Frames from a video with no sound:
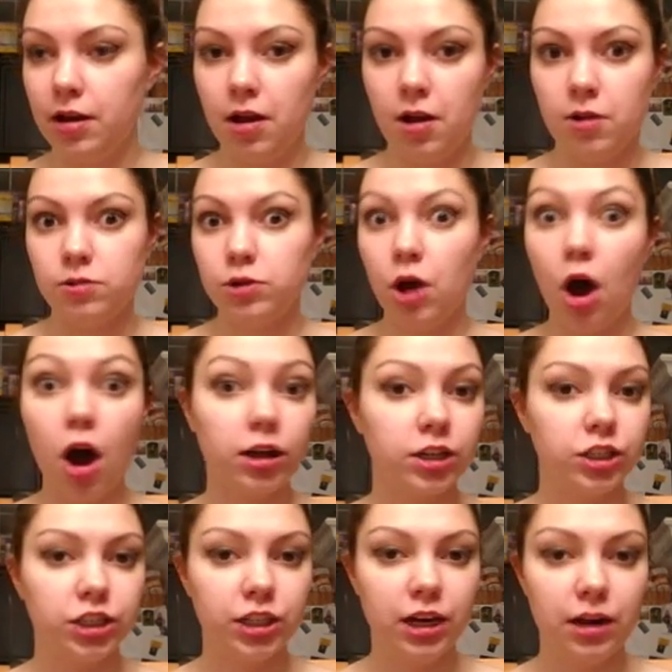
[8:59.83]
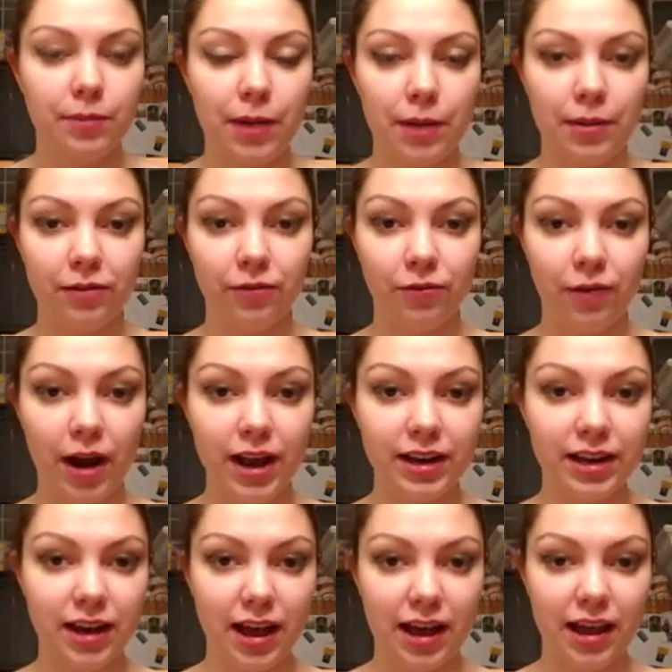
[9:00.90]
talk shit about my friend
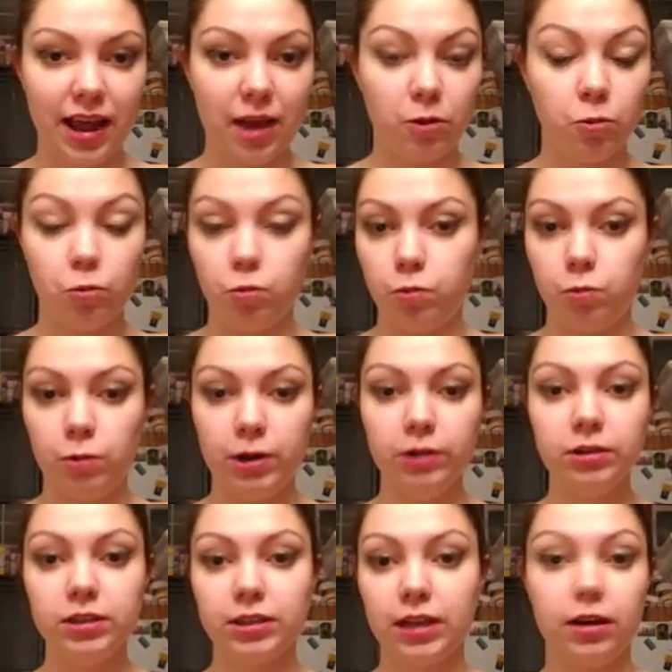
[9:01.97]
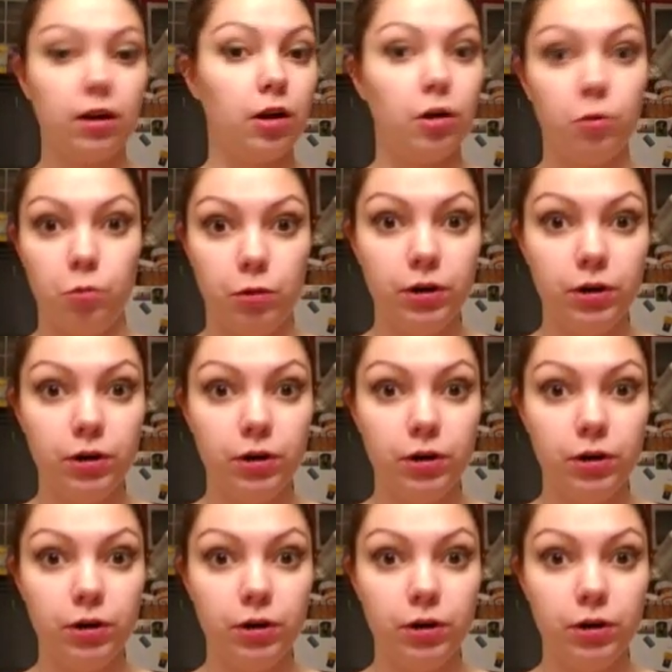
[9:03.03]
and I, and we were just we're